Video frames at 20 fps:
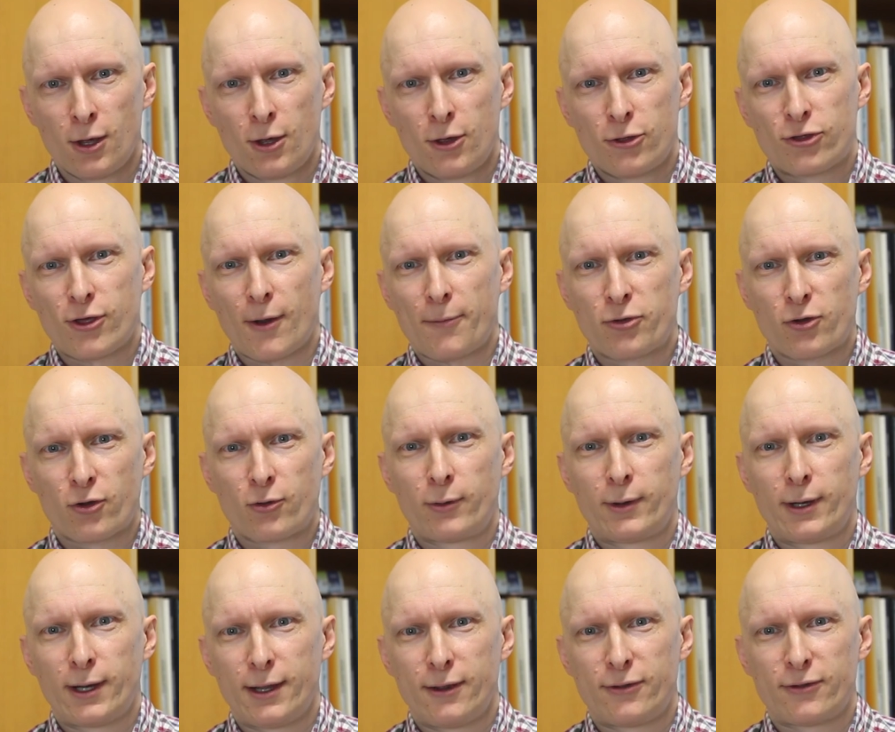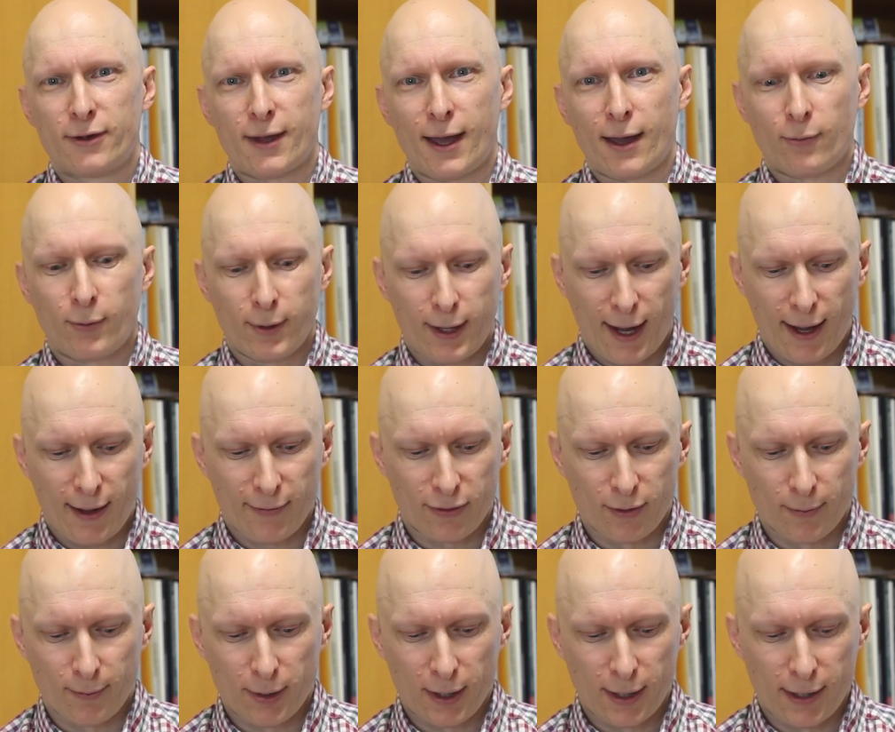Subsequently to that, we had
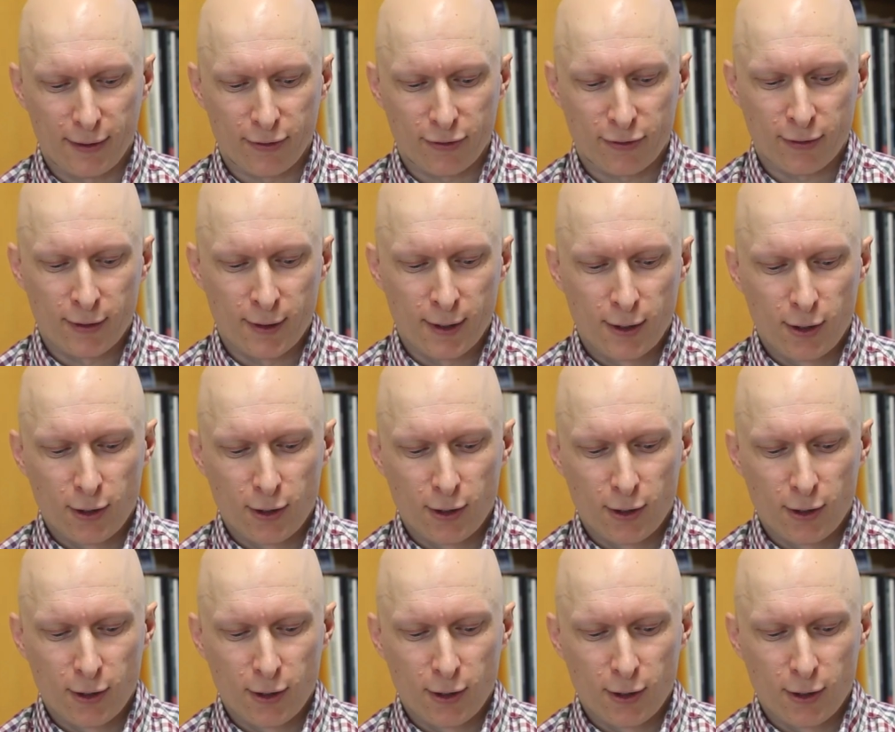the police